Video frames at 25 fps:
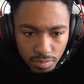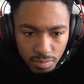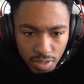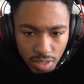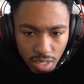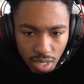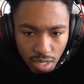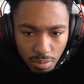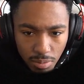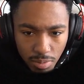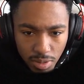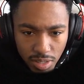
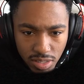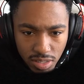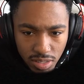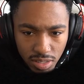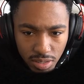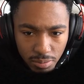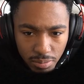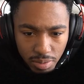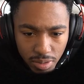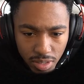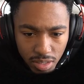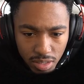Calibration
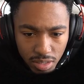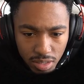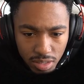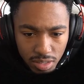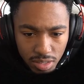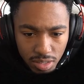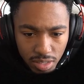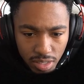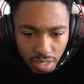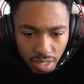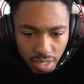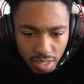complete.
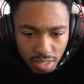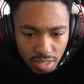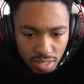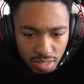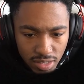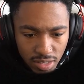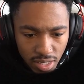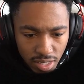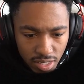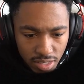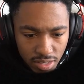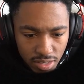Exit
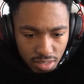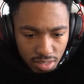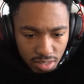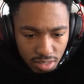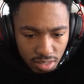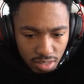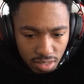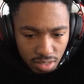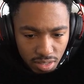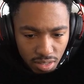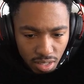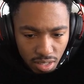test.
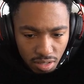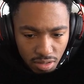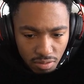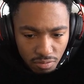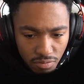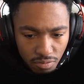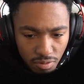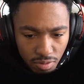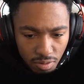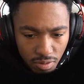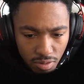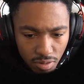Thank you
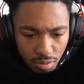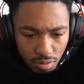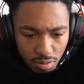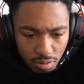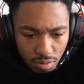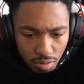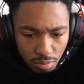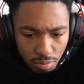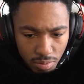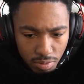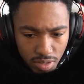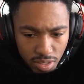for
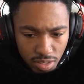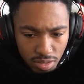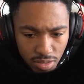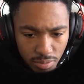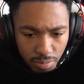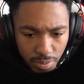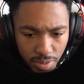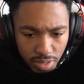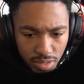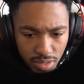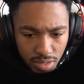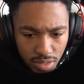your
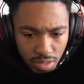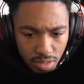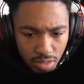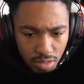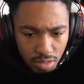participation.